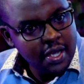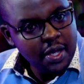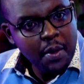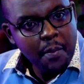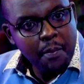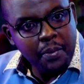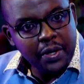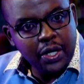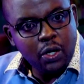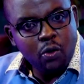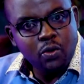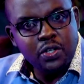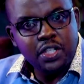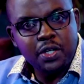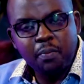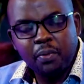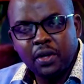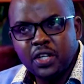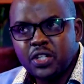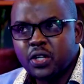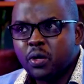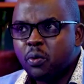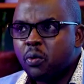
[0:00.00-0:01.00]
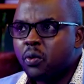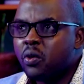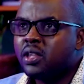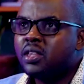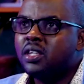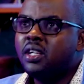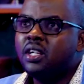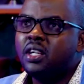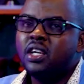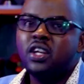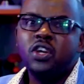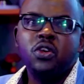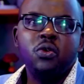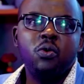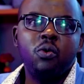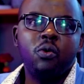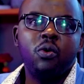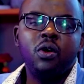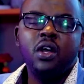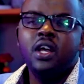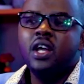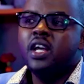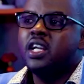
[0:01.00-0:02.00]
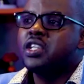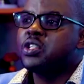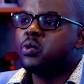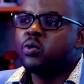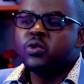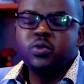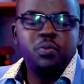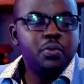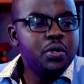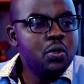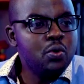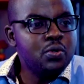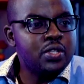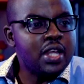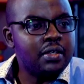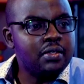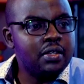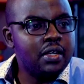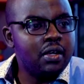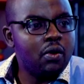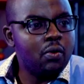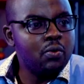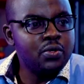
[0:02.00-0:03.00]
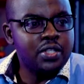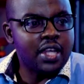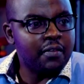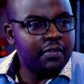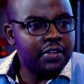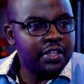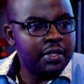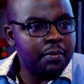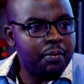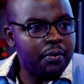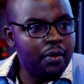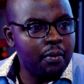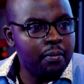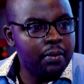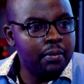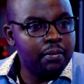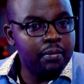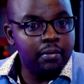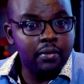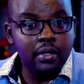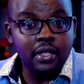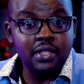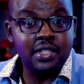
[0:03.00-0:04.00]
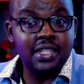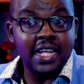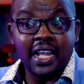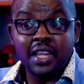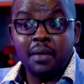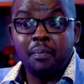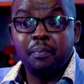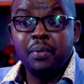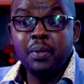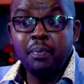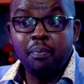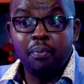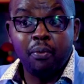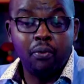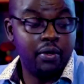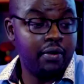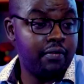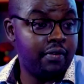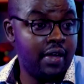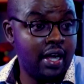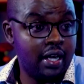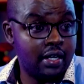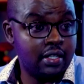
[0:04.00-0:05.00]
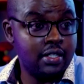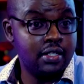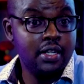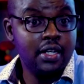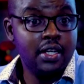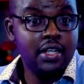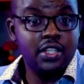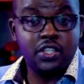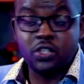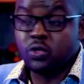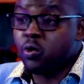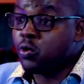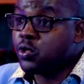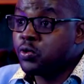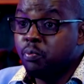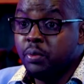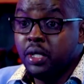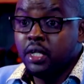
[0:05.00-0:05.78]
pre-contemplation where you're thinking, no, it's not me who's having the problem. It's the other people. In fact, it's not me.